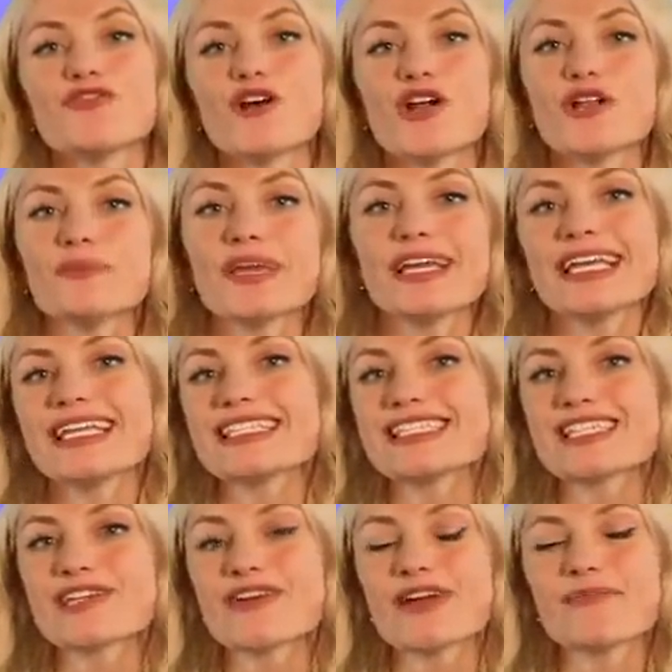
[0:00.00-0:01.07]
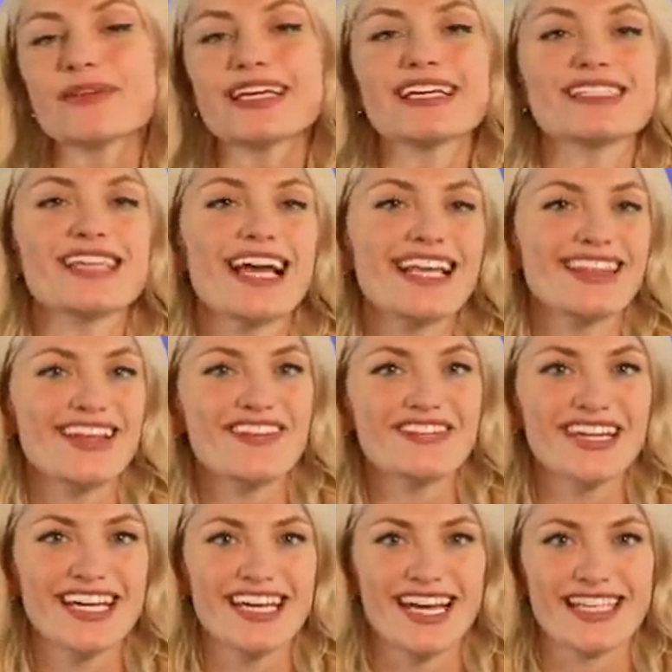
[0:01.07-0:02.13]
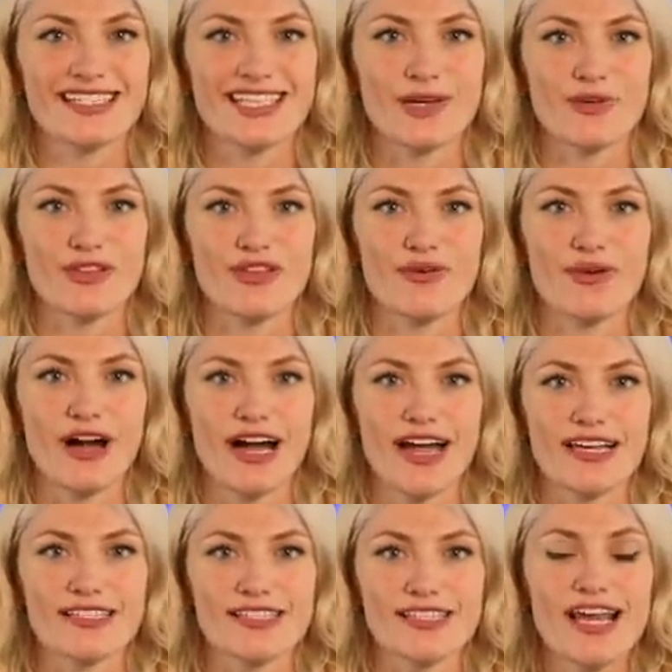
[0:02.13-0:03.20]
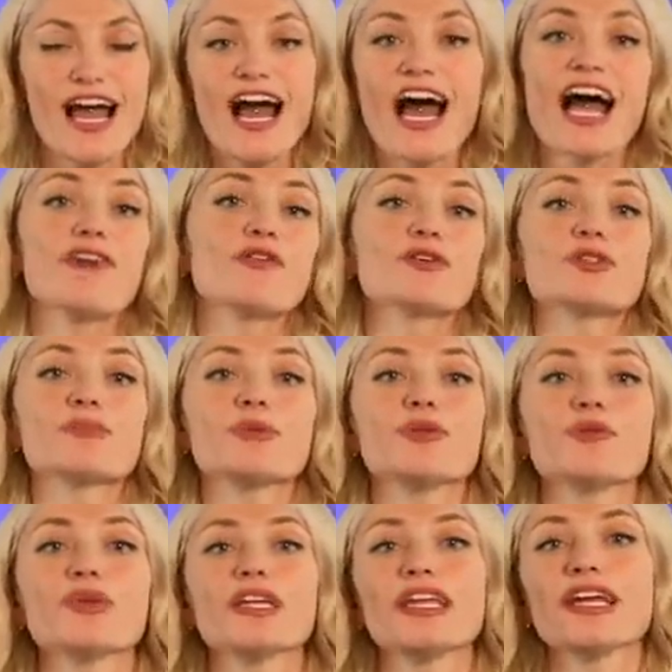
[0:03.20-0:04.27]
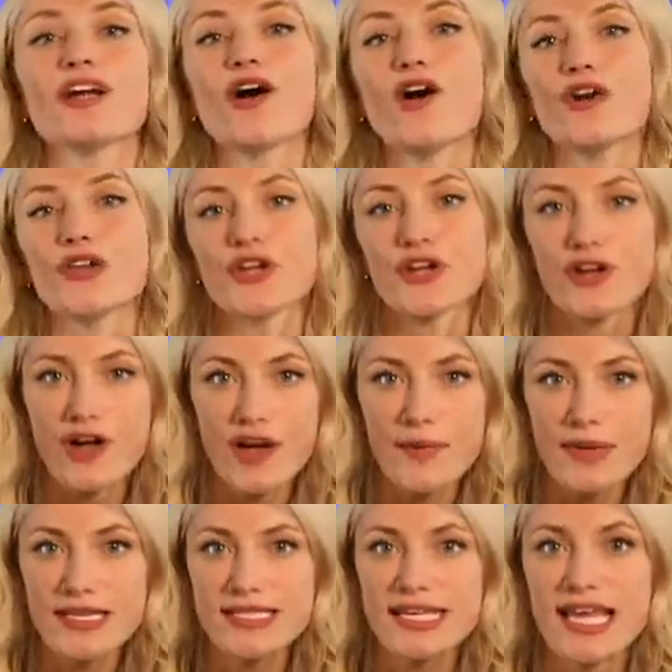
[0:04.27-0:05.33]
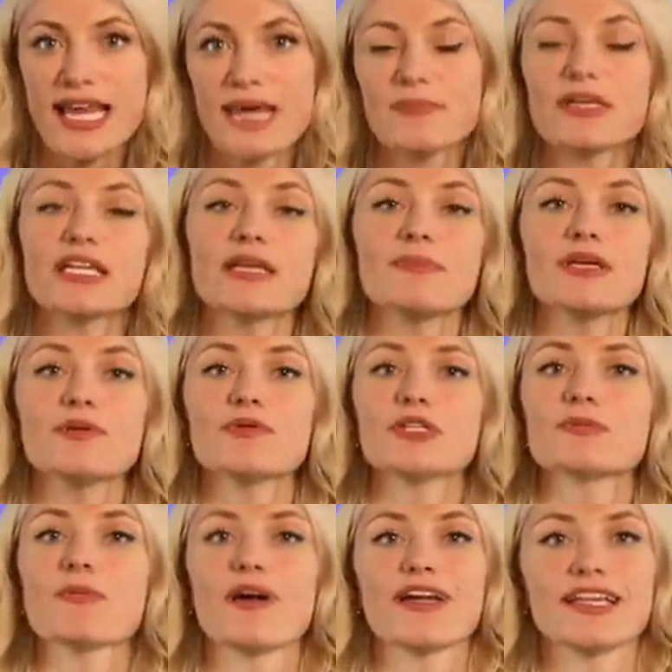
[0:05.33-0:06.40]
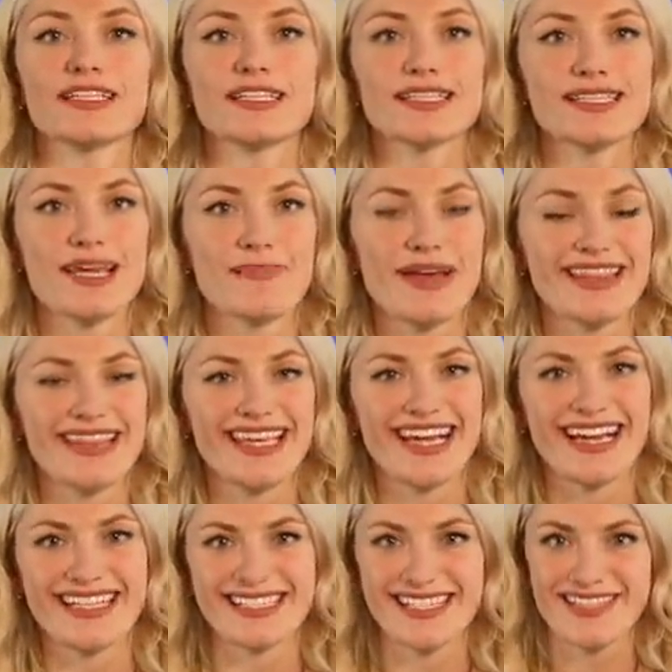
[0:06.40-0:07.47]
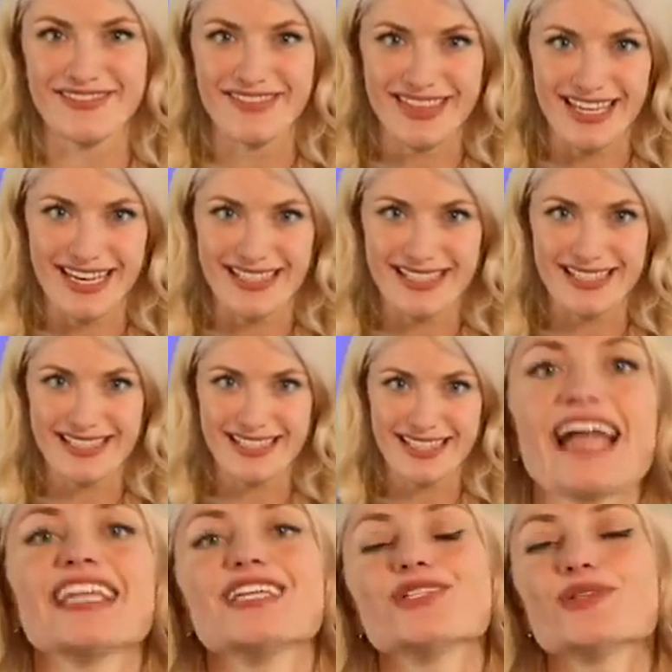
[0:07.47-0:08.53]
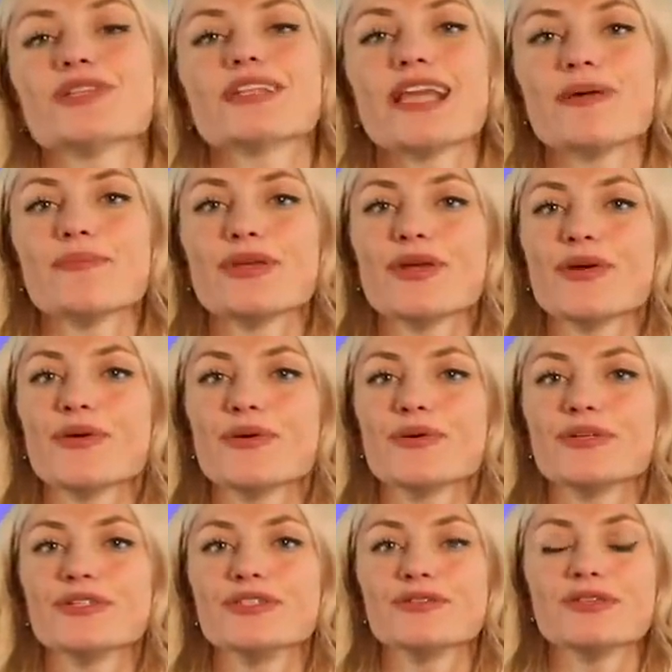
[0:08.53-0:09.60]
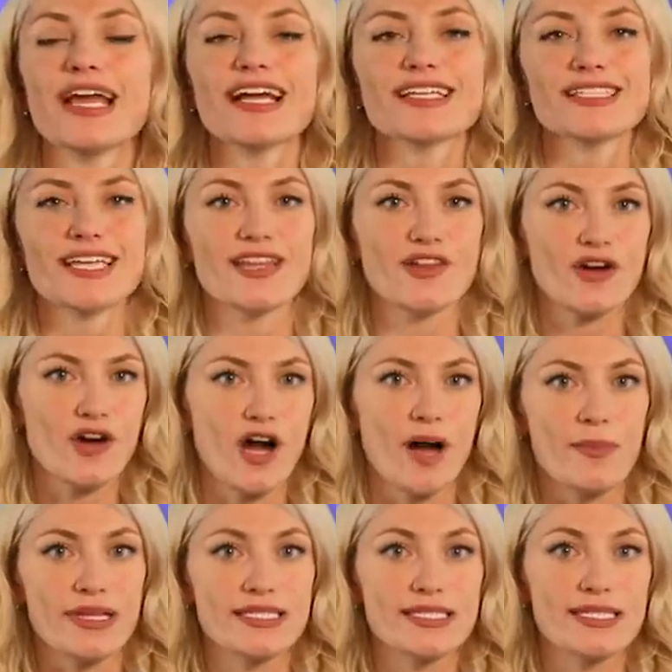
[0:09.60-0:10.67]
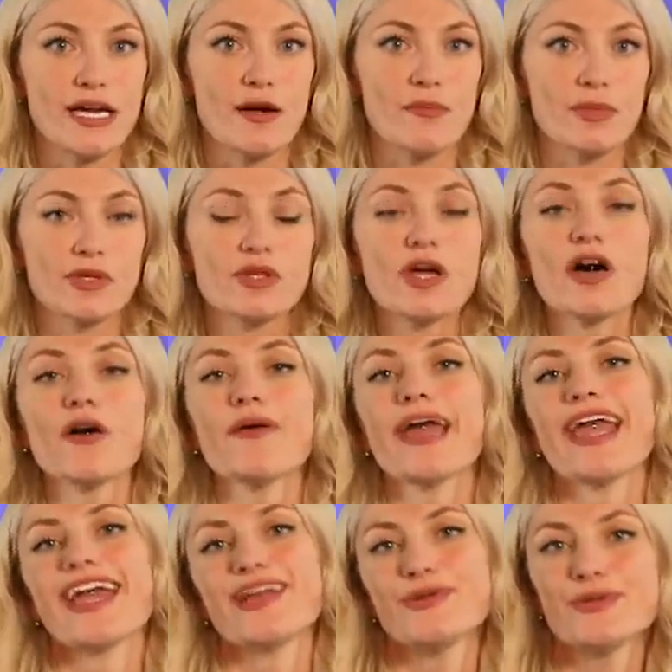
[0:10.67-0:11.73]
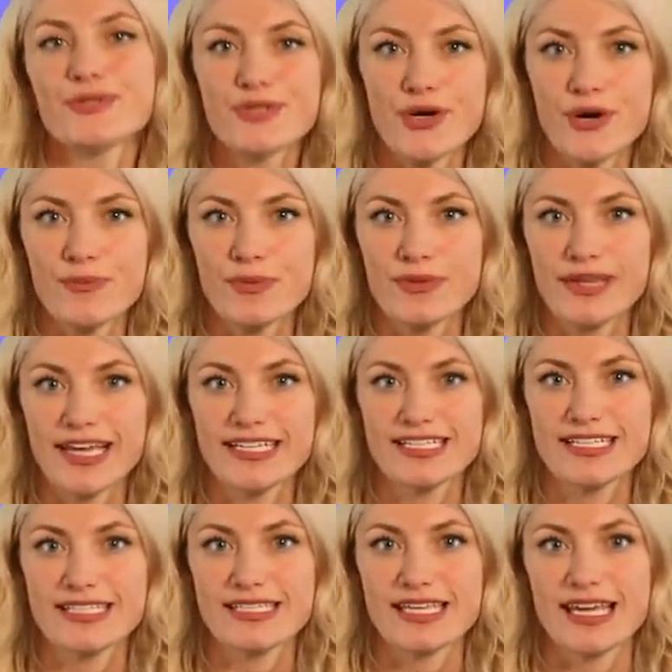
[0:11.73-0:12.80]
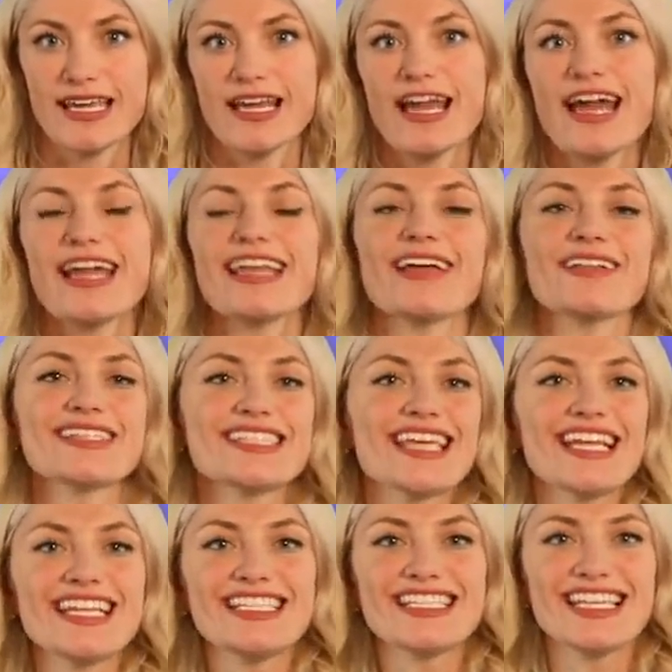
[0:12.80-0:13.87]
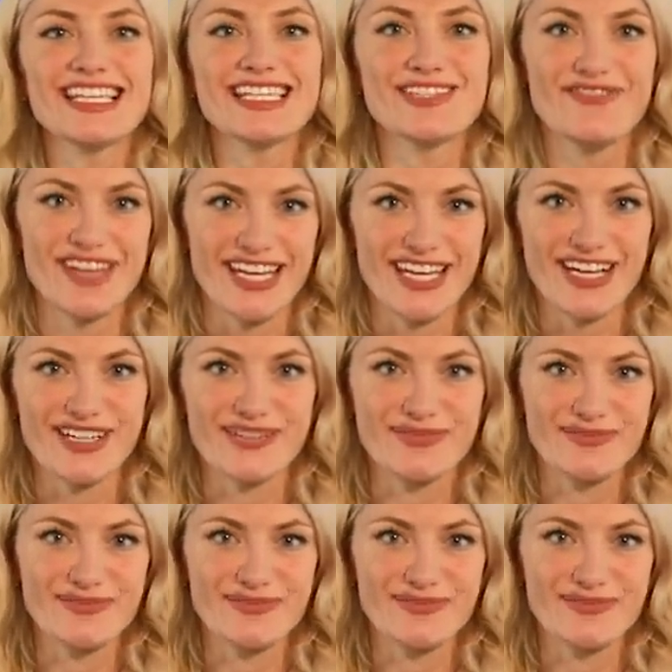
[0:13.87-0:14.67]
follow me on Instagram because I love connecting with you guys. I've also been reading all your comments, and I'm gonna be responding to some at the end of this. I need you to let me know who to do next in the comments down below and whose home you'd like to see. Now let's get into this video.